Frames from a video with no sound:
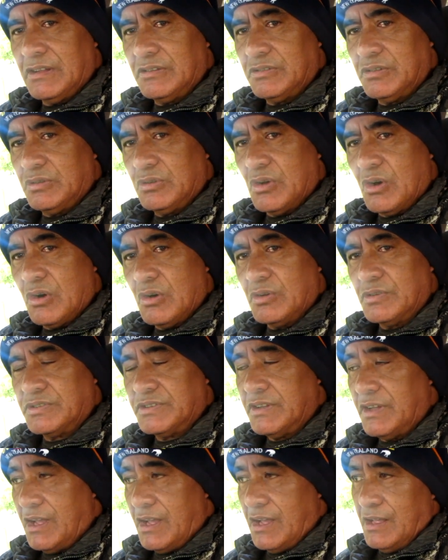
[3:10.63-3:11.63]
to
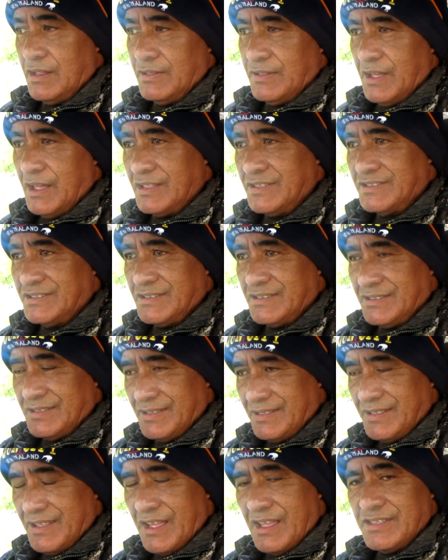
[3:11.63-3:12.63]
dogs, and that's
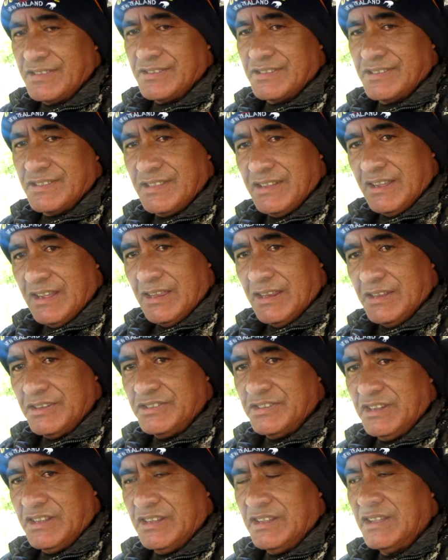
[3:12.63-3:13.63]
the
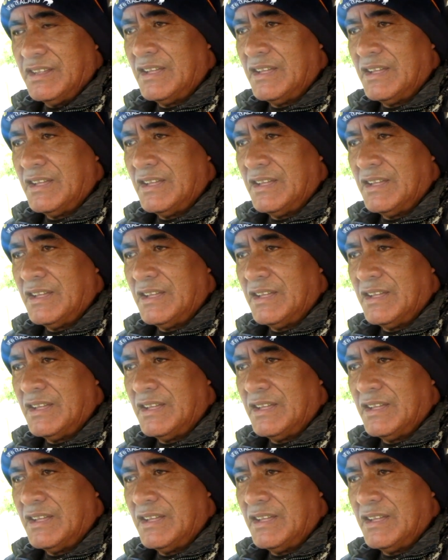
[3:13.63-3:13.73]
energy